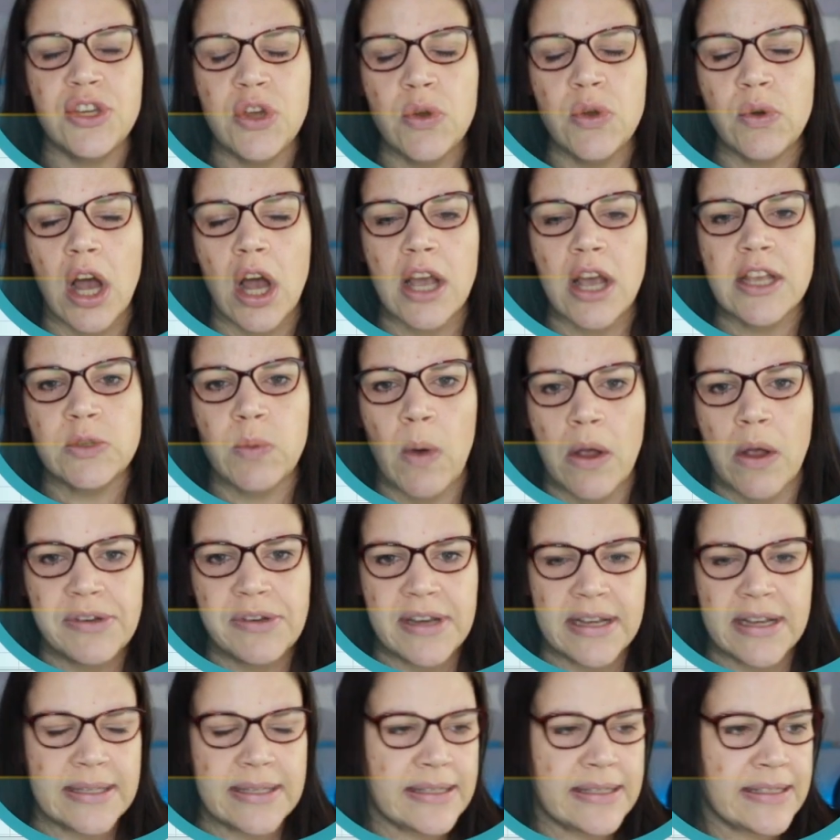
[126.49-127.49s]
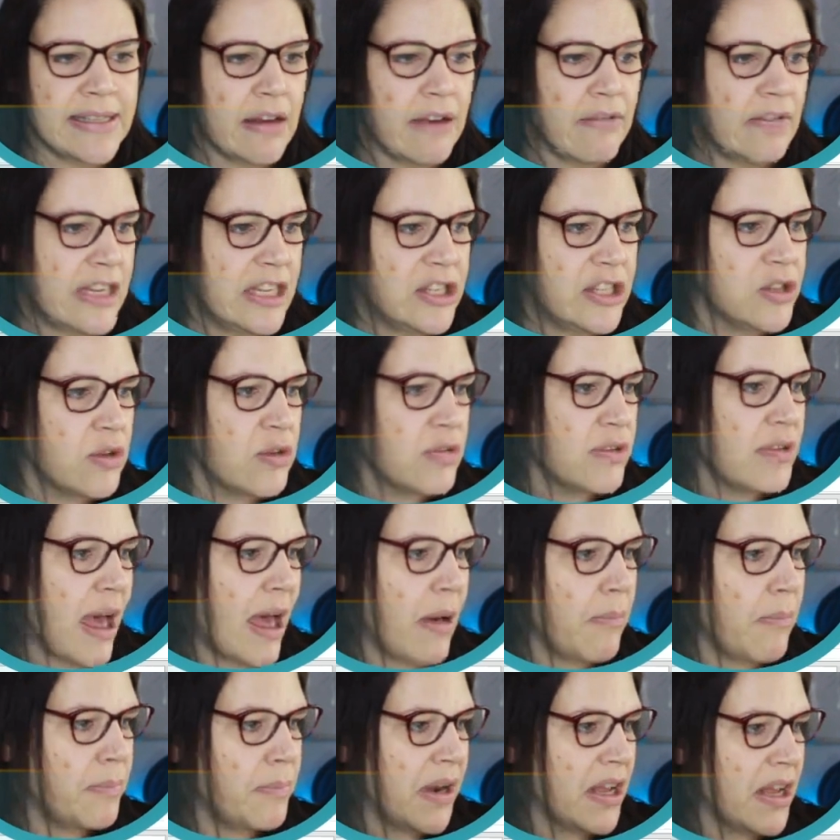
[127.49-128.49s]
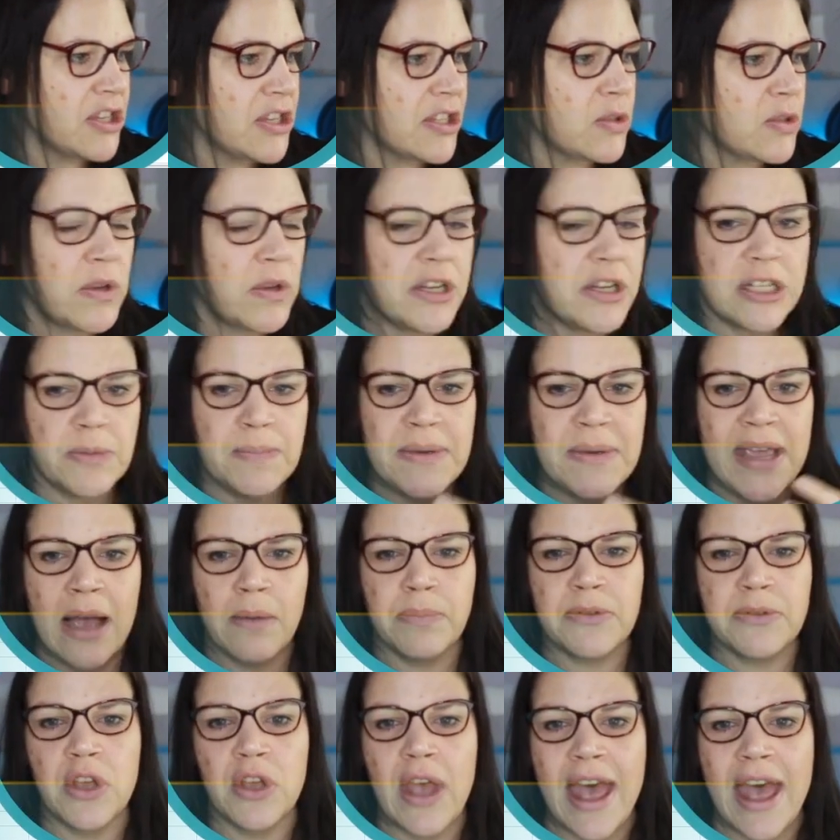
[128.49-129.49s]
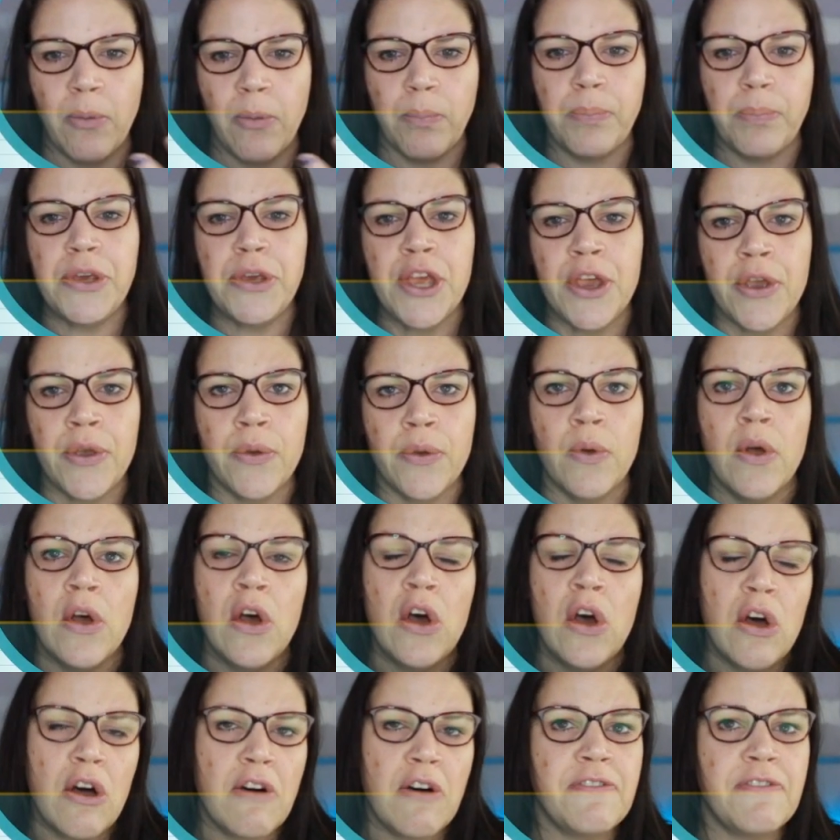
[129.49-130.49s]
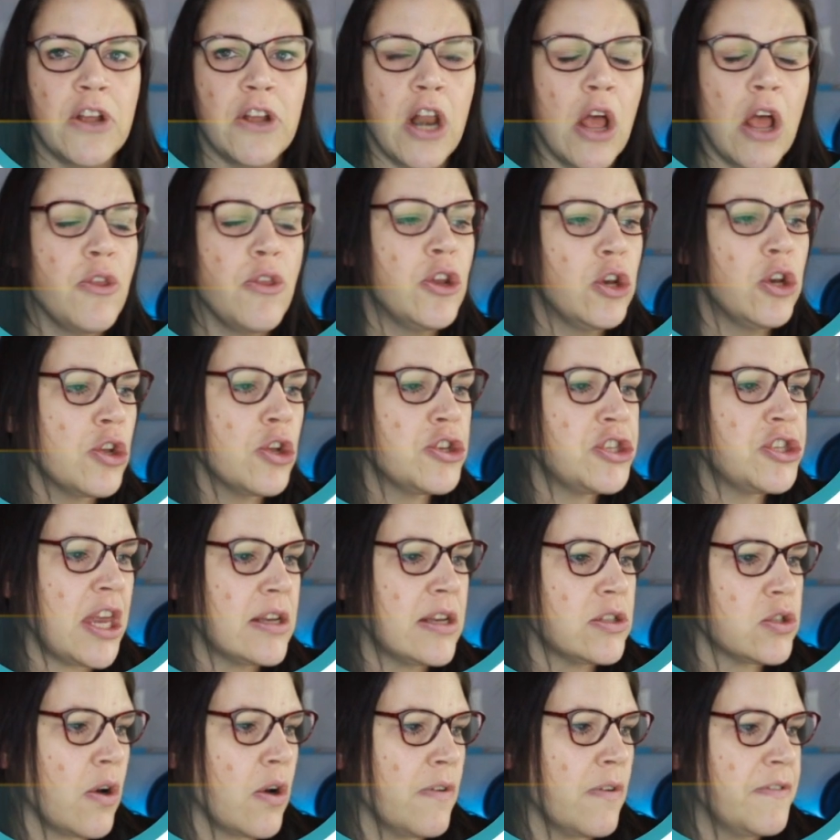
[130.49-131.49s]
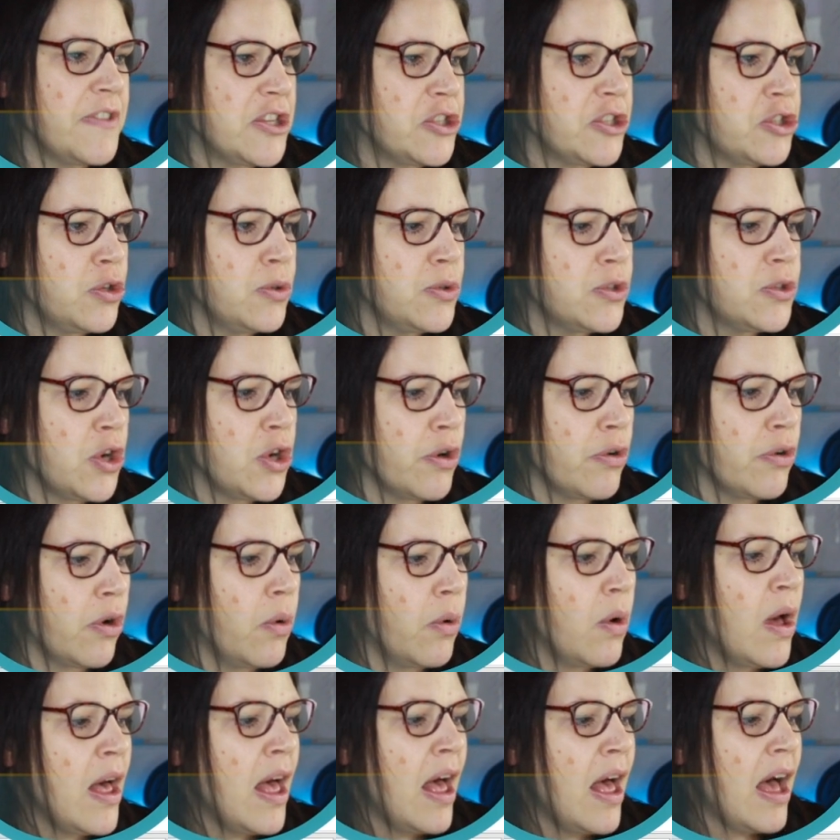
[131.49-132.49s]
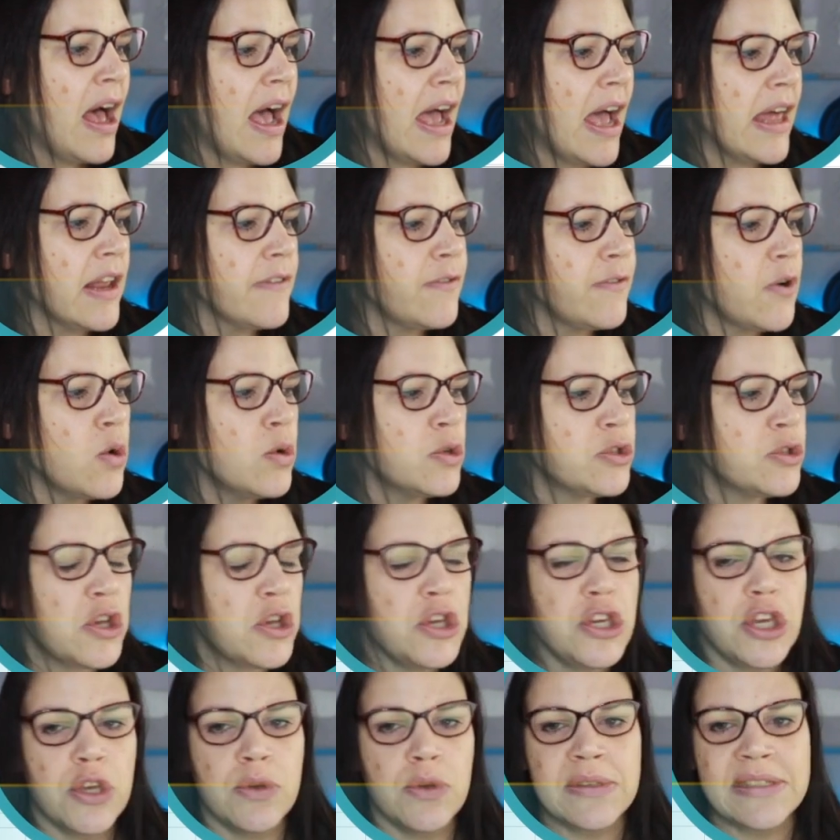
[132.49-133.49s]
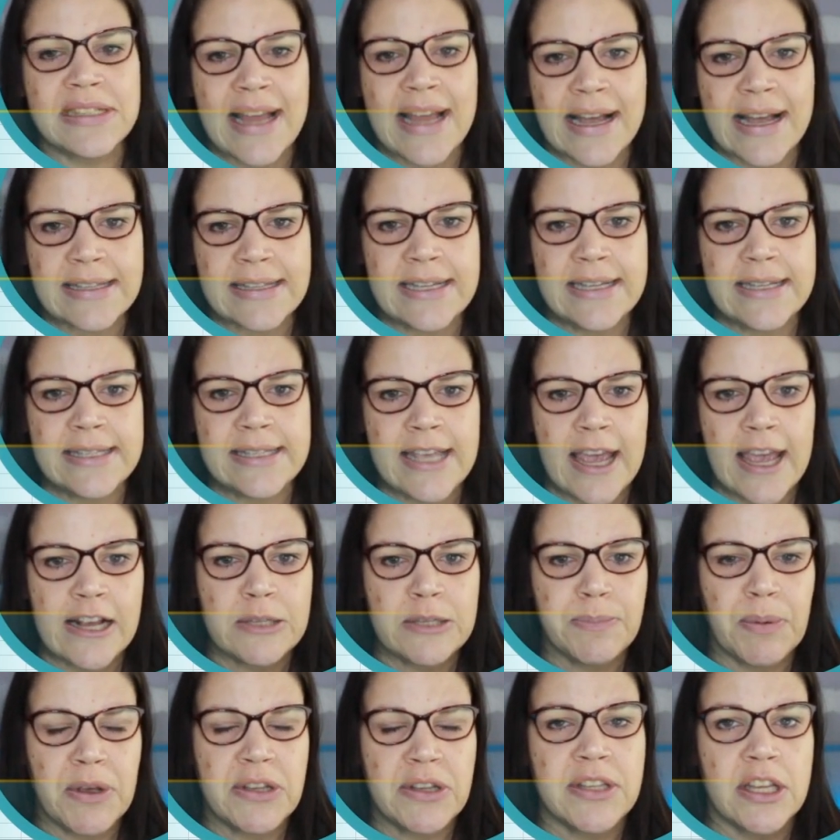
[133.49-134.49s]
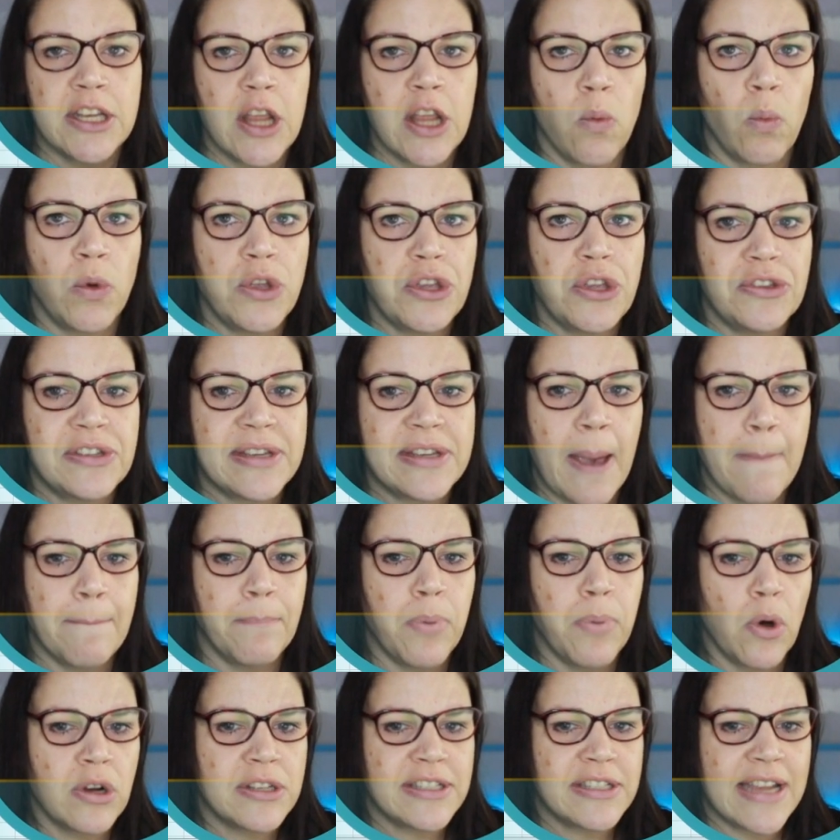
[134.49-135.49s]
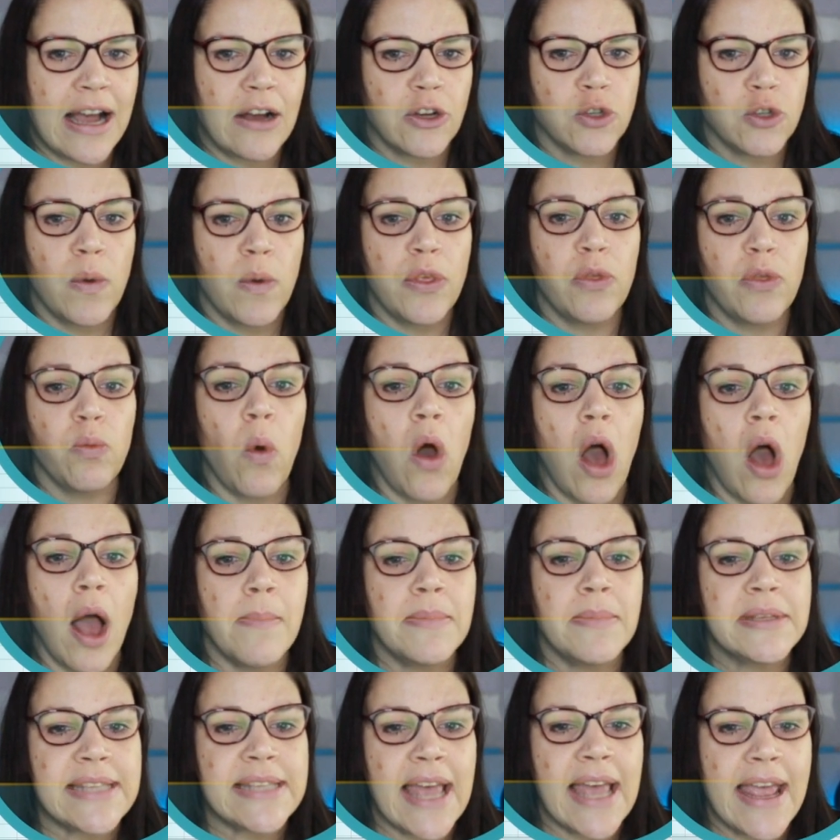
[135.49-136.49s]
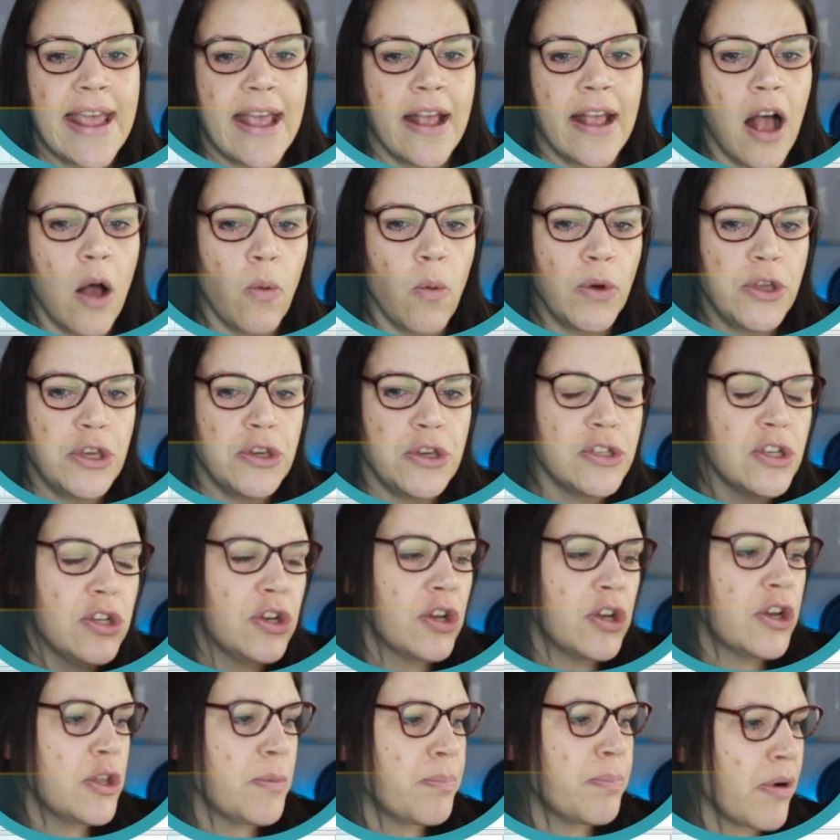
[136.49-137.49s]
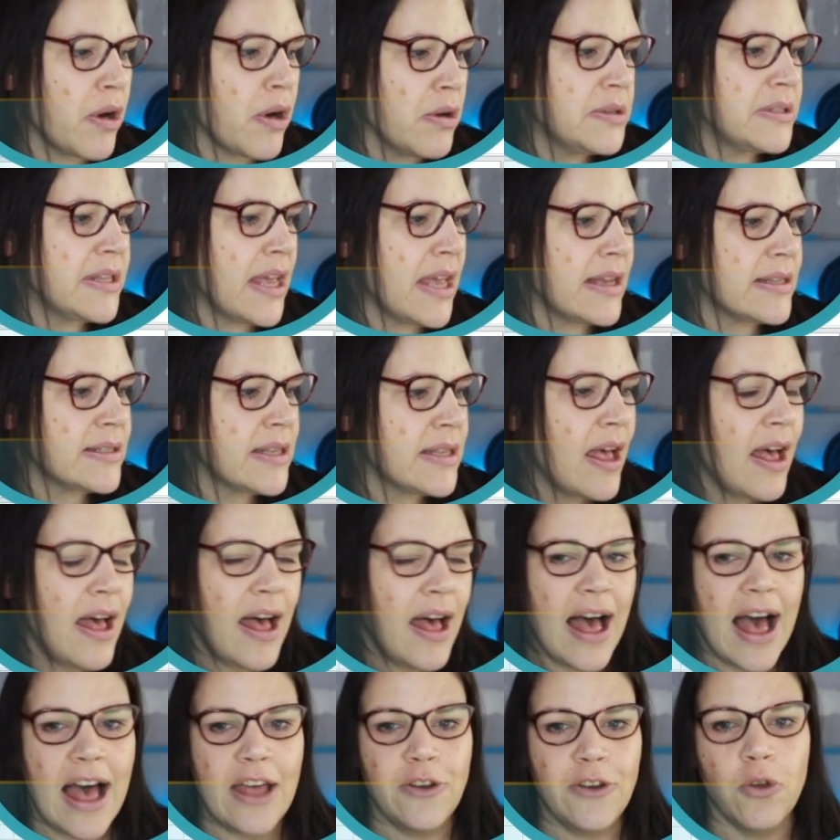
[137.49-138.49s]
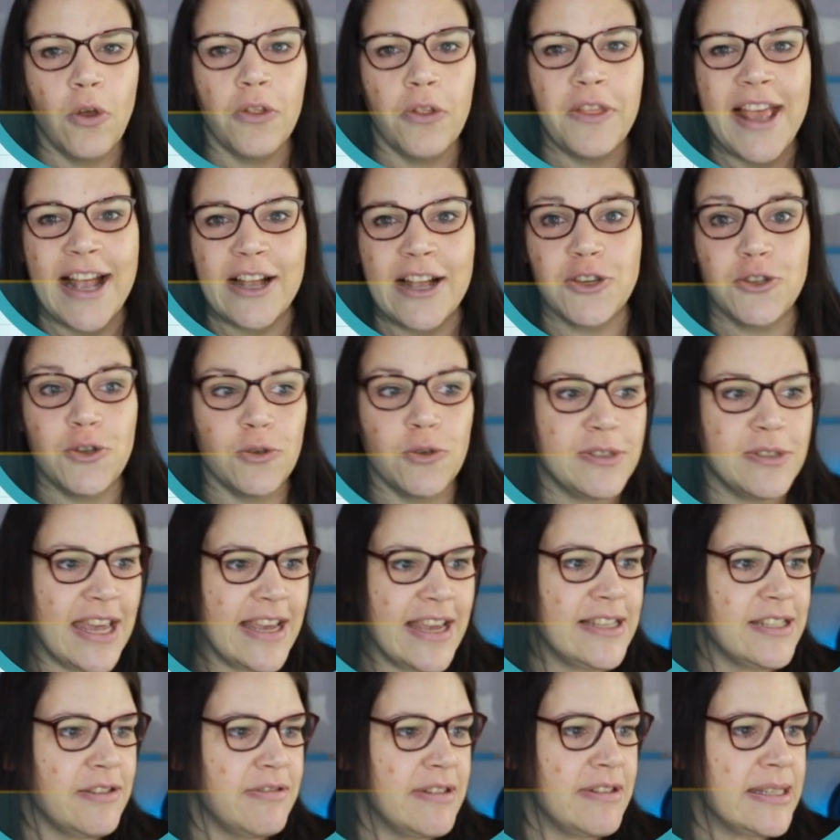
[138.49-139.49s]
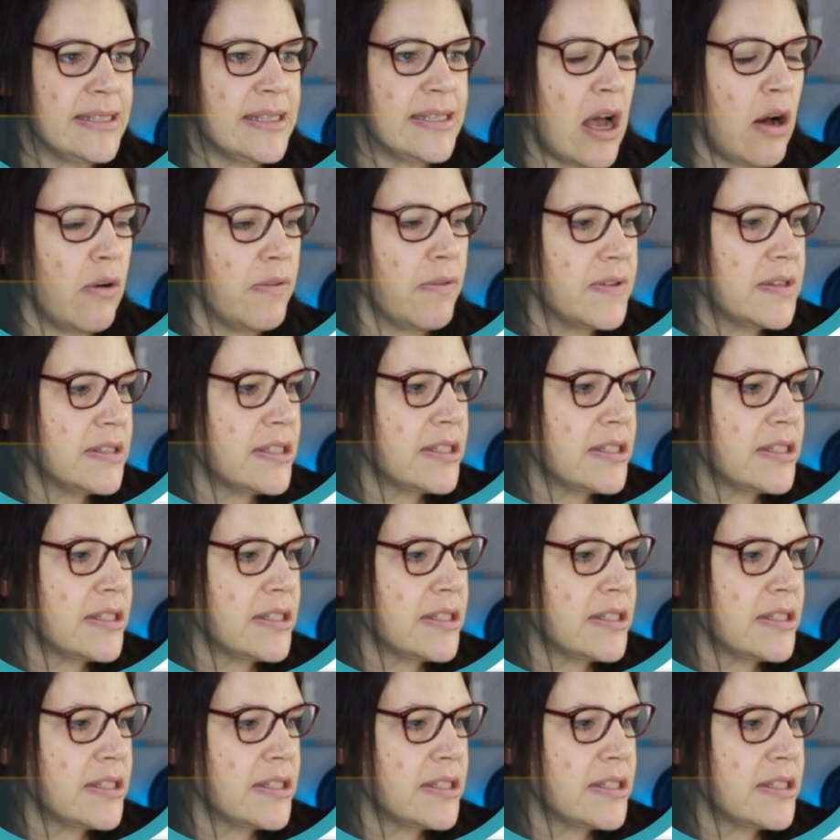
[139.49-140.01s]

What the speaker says: You guys won't necessarily do that, but I just wanted to be able to help you follow the logic of this tutorial. And I've also used Latin text because I don't want you to get bogged down with what I'm saying. I want you to look at the process and not the actual data itself.